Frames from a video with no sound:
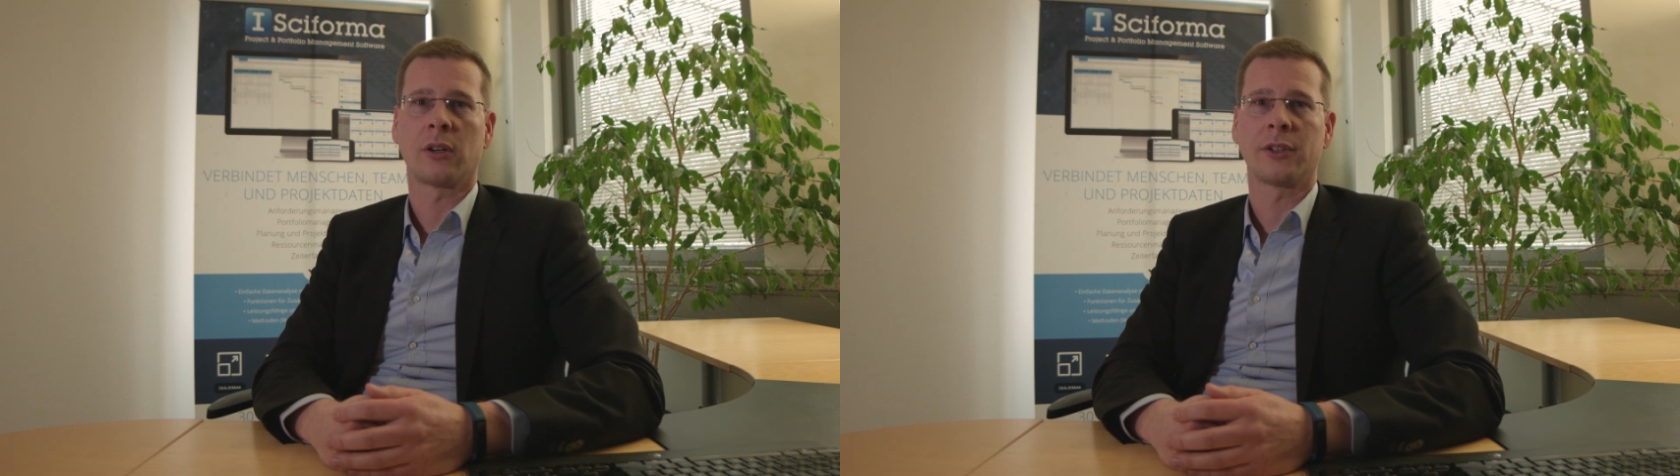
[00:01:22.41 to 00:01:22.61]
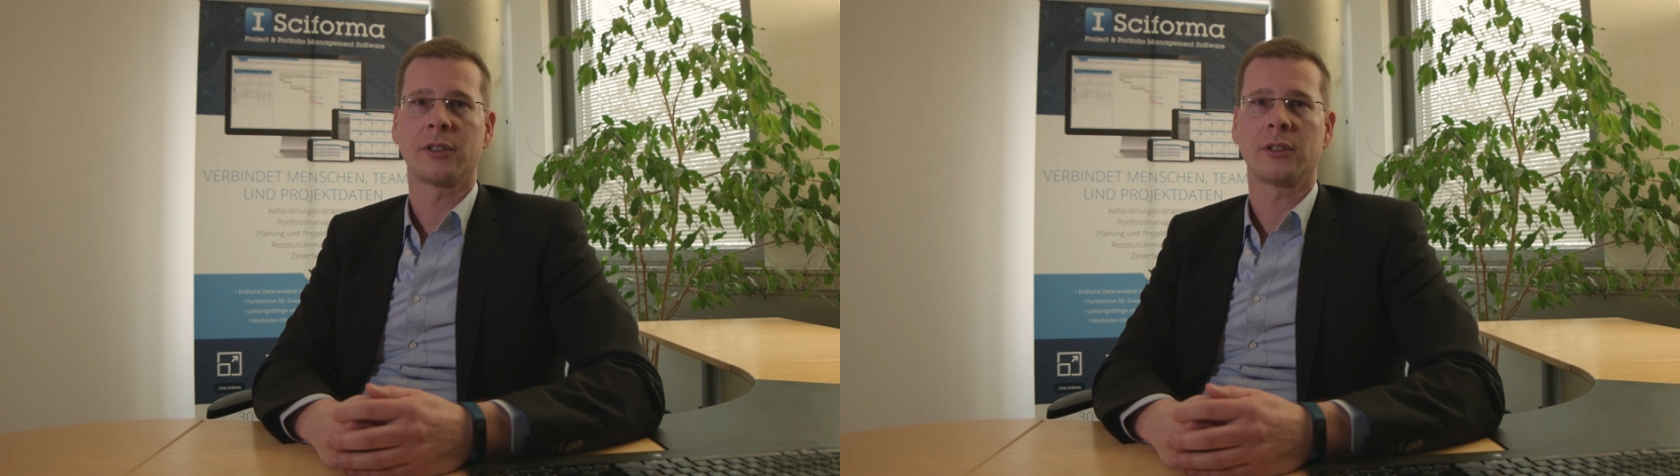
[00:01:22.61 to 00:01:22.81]

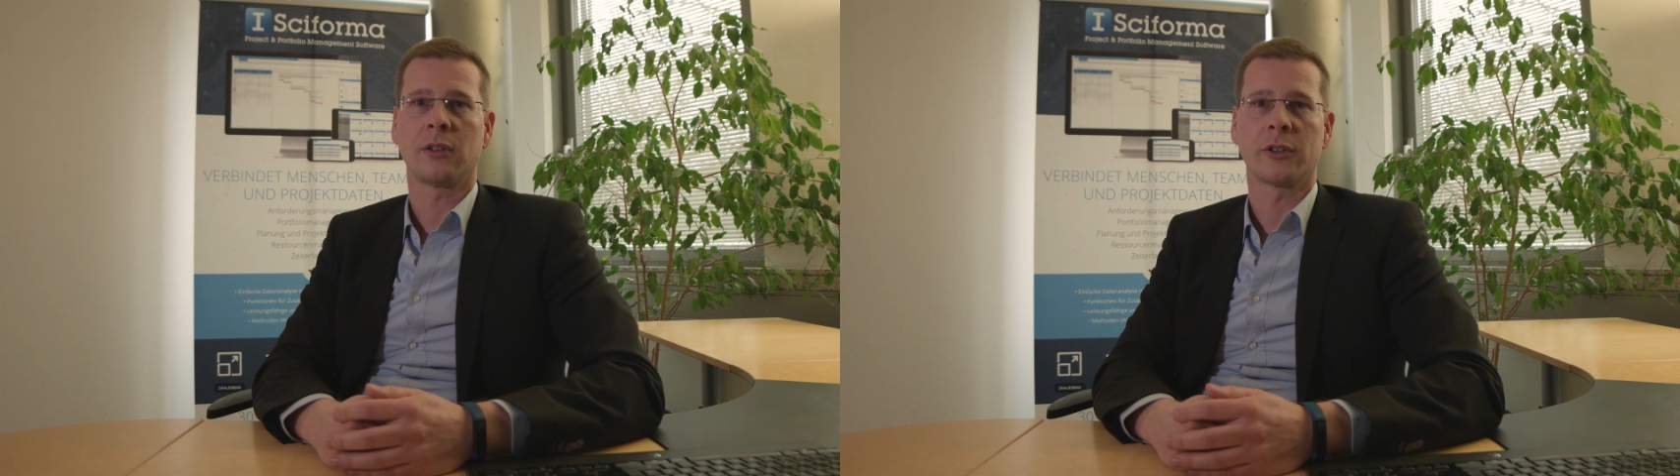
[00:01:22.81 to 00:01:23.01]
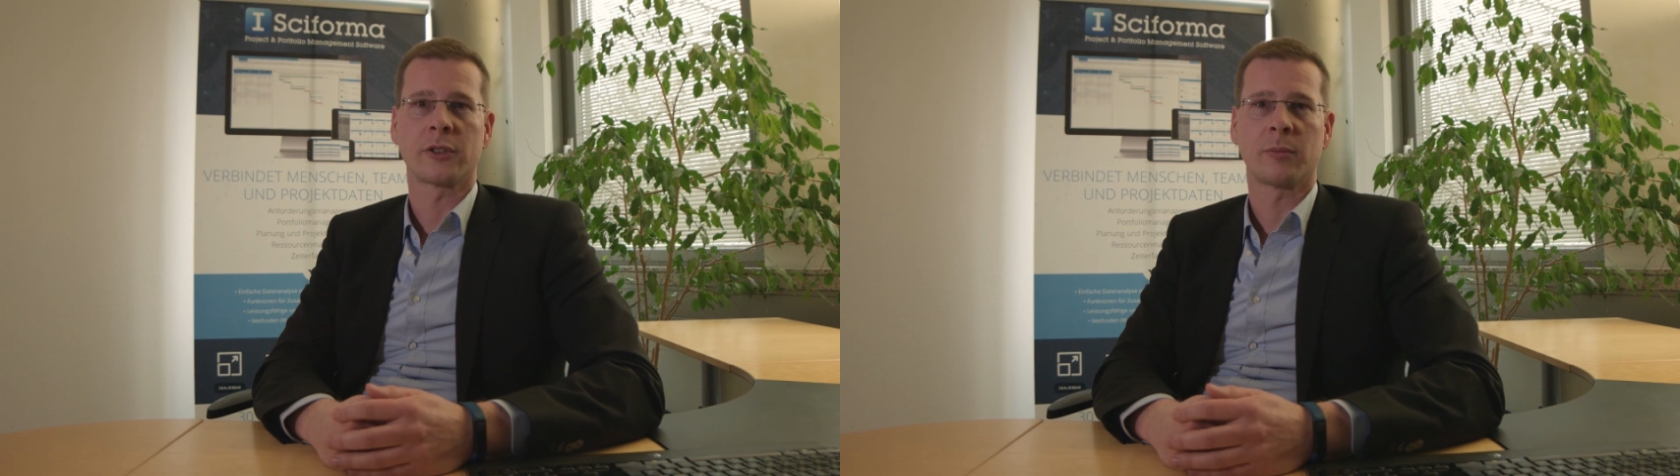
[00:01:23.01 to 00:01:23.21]
content
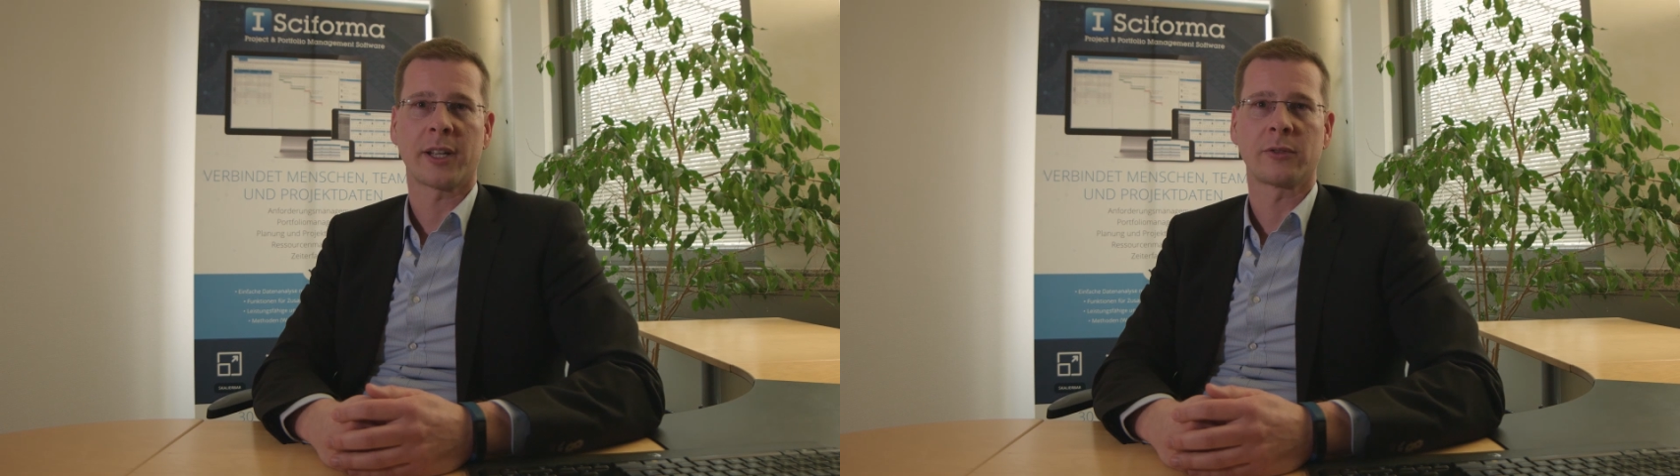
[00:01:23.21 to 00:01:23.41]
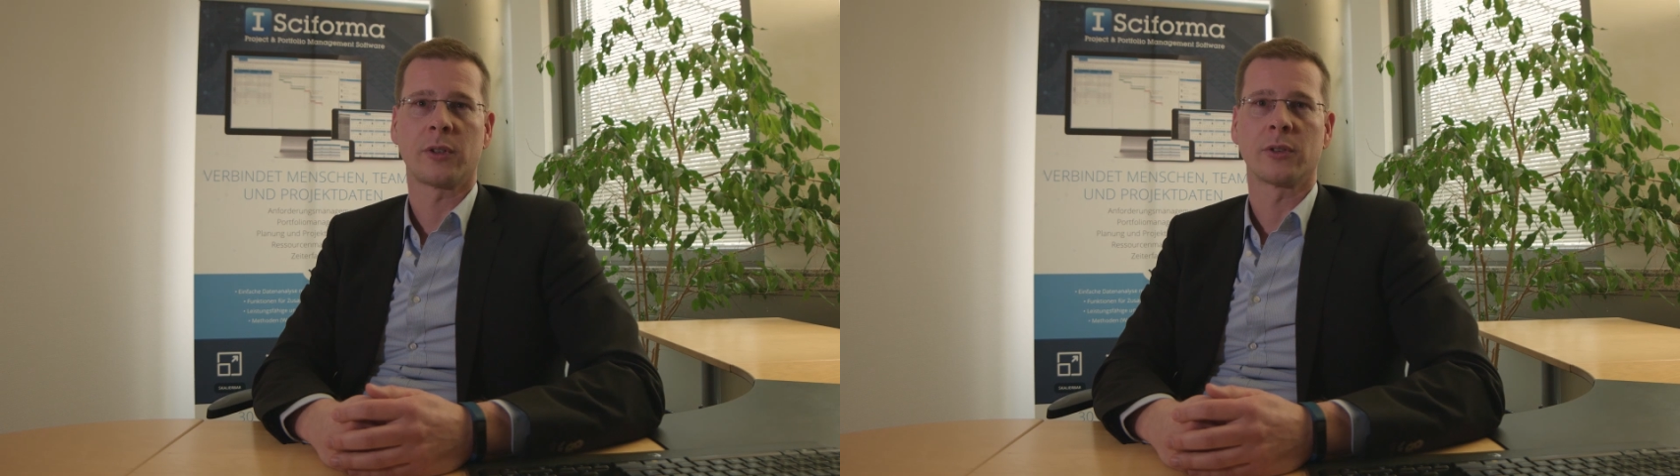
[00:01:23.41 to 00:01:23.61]
on
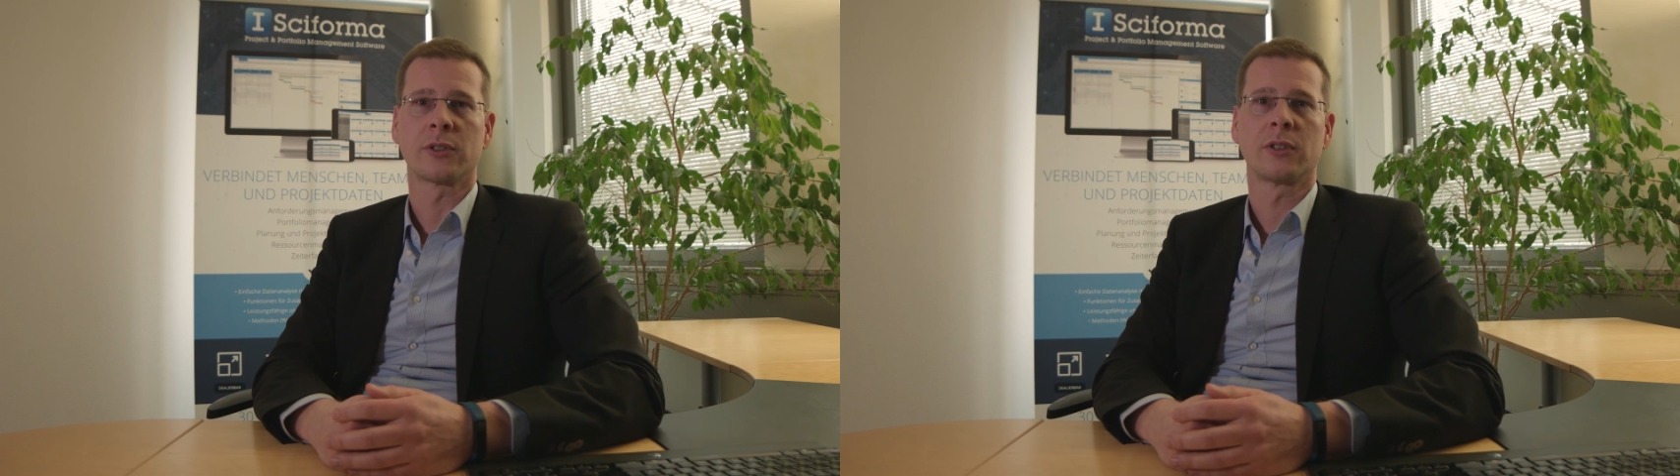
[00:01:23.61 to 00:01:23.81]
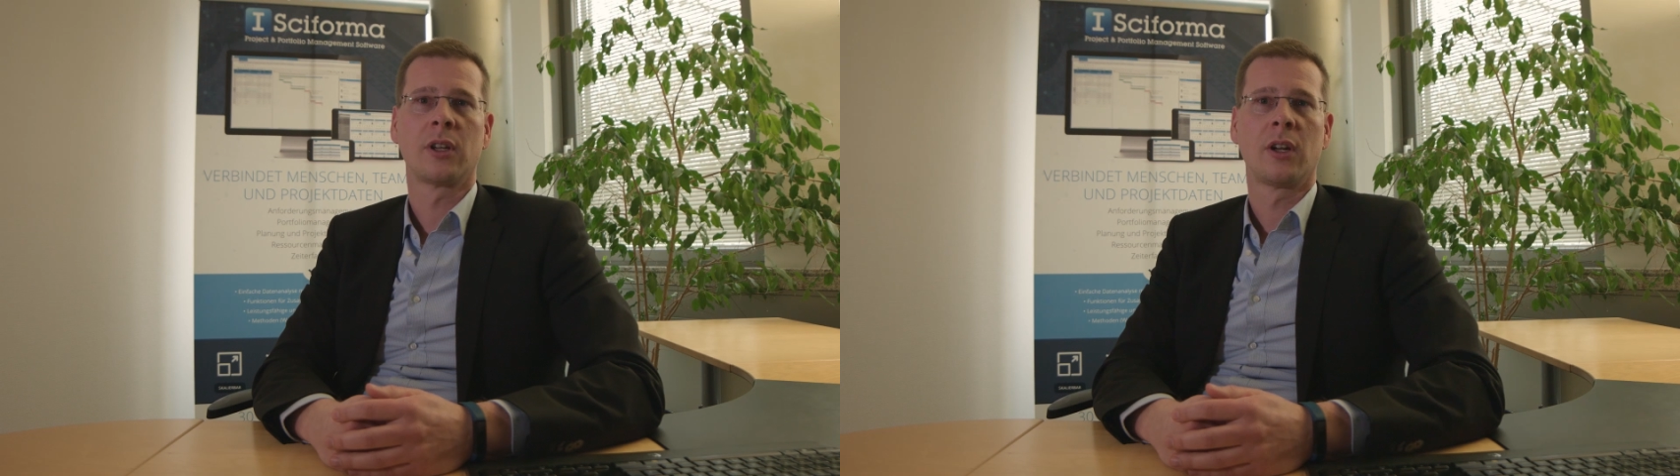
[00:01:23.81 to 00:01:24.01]

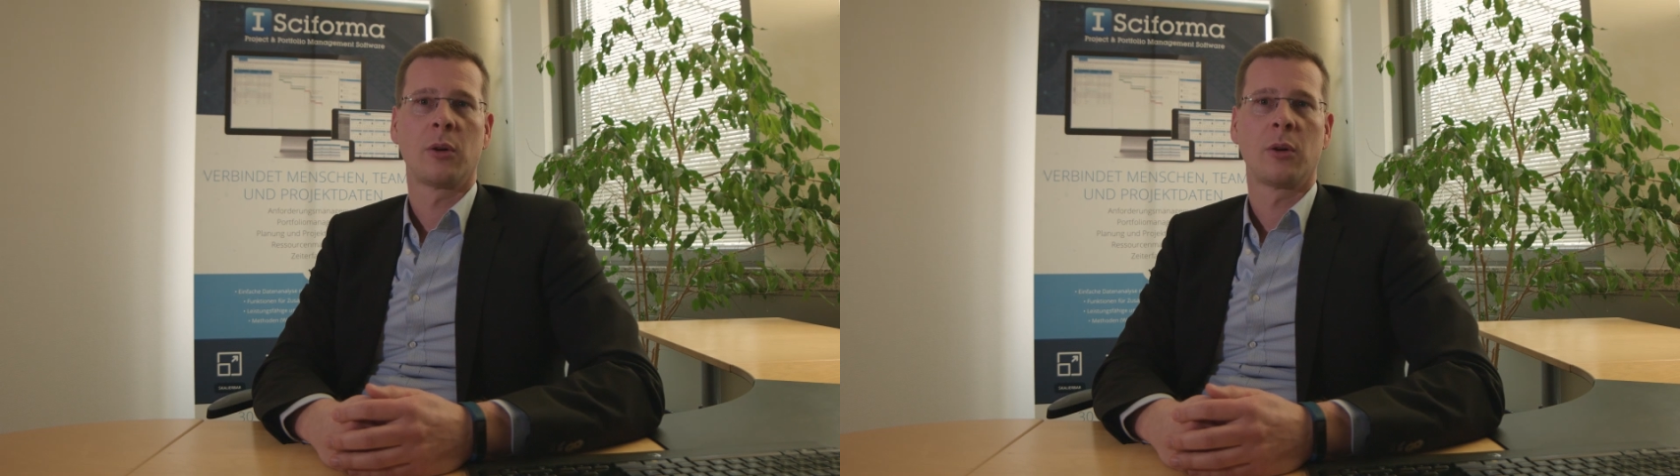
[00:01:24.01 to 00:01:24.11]
smartphones